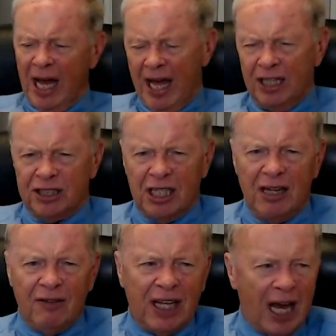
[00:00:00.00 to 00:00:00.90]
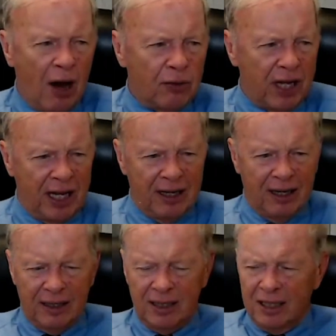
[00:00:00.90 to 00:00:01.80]
And it's an evening out, and
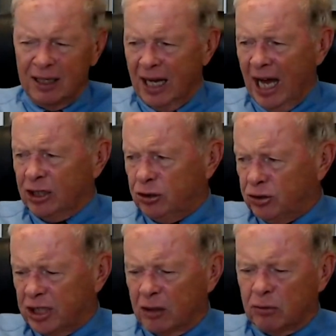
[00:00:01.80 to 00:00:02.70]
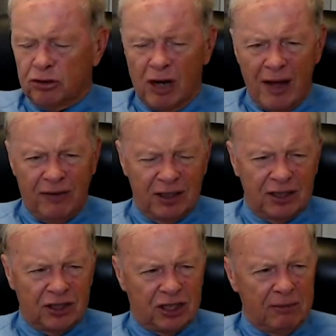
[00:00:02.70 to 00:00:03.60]
uh, as you said with
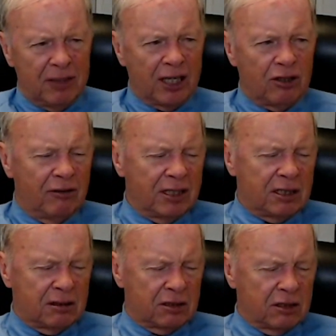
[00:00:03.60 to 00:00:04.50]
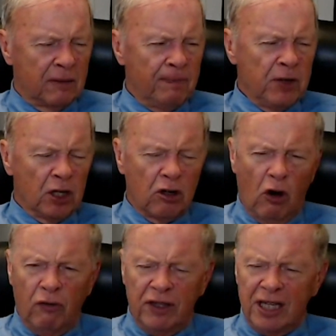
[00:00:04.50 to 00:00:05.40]
drive-ins, it seemed like during
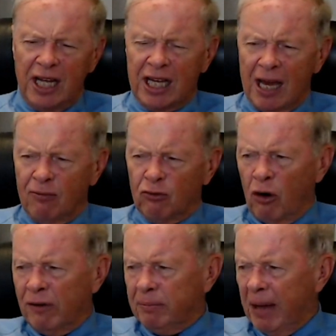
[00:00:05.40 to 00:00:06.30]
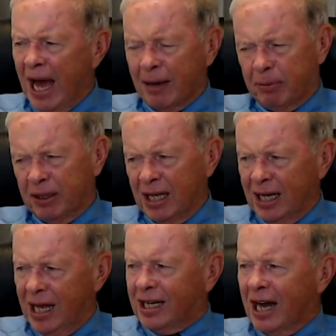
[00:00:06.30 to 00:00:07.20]
COVID they came roaring back, but
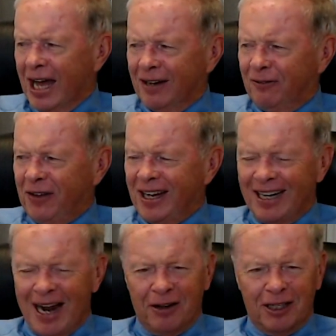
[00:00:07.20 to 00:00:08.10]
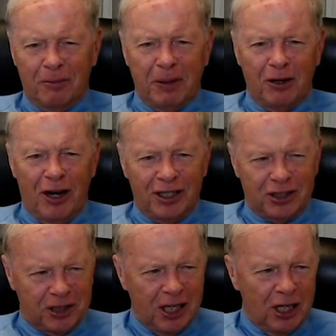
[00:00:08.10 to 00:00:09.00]
then they kind of faded out a little bit on us.